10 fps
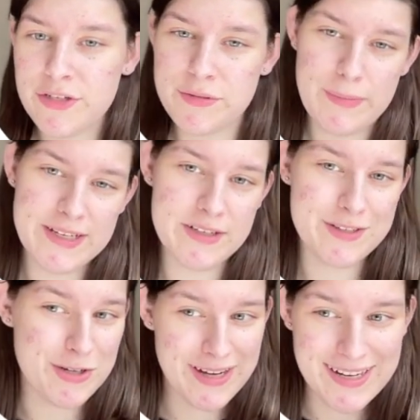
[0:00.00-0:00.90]
just based on
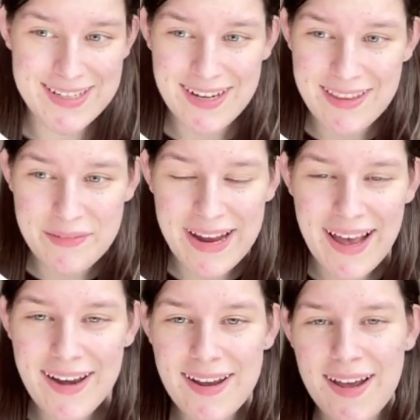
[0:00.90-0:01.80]
the training data that we
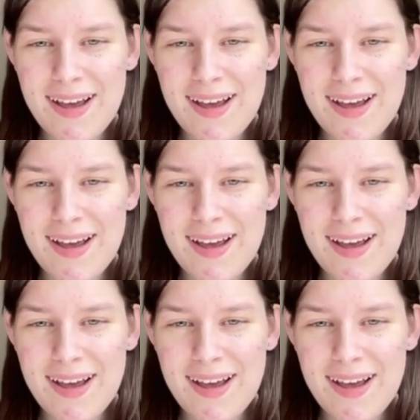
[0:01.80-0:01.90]
had,